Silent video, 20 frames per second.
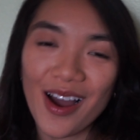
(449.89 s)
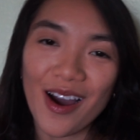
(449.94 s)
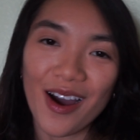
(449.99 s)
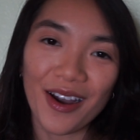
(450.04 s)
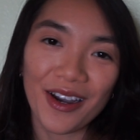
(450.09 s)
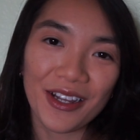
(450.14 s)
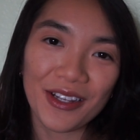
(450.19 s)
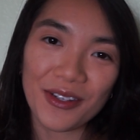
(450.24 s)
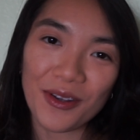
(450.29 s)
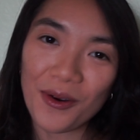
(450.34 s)

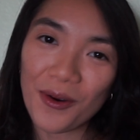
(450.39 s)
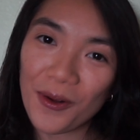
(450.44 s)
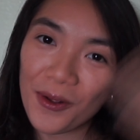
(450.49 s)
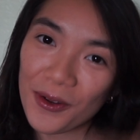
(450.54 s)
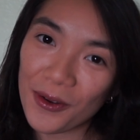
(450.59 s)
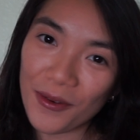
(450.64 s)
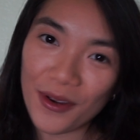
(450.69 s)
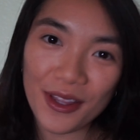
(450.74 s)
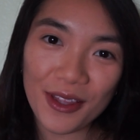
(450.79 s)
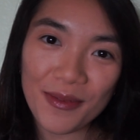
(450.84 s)
on his
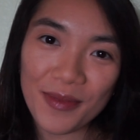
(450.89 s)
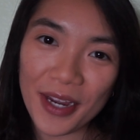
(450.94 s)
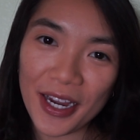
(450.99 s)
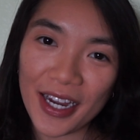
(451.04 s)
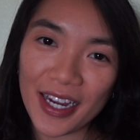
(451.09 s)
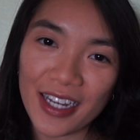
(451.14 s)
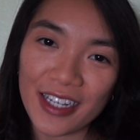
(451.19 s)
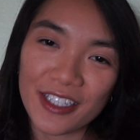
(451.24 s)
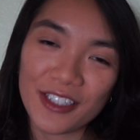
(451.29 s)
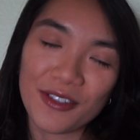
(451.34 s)
whole north
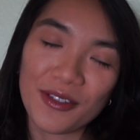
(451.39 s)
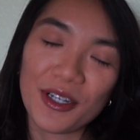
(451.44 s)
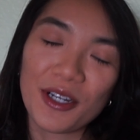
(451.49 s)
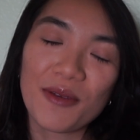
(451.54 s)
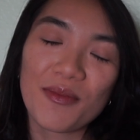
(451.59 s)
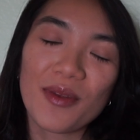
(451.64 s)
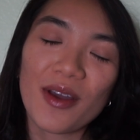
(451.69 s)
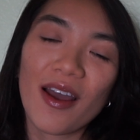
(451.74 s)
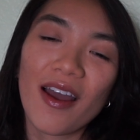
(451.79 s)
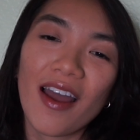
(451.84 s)
america
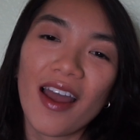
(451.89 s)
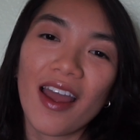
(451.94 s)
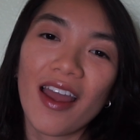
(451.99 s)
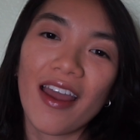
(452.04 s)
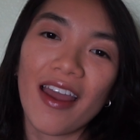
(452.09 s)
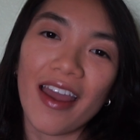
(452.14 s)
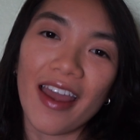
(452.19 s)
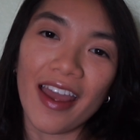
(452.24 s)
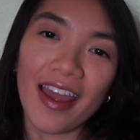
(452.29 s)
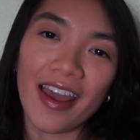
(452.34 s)
trip
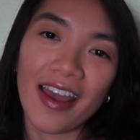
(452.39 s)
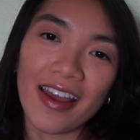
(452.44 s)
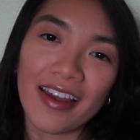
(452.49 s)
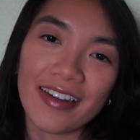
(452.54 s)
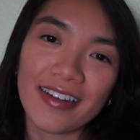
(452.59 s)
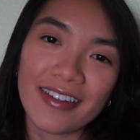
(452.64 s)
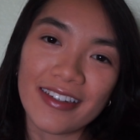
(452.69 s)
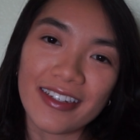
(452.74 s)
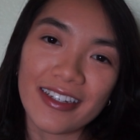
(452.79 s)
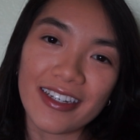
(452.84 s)

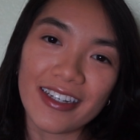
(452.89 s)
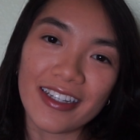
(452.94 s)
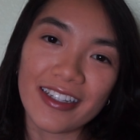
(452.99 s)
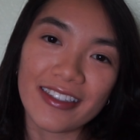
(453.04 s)
and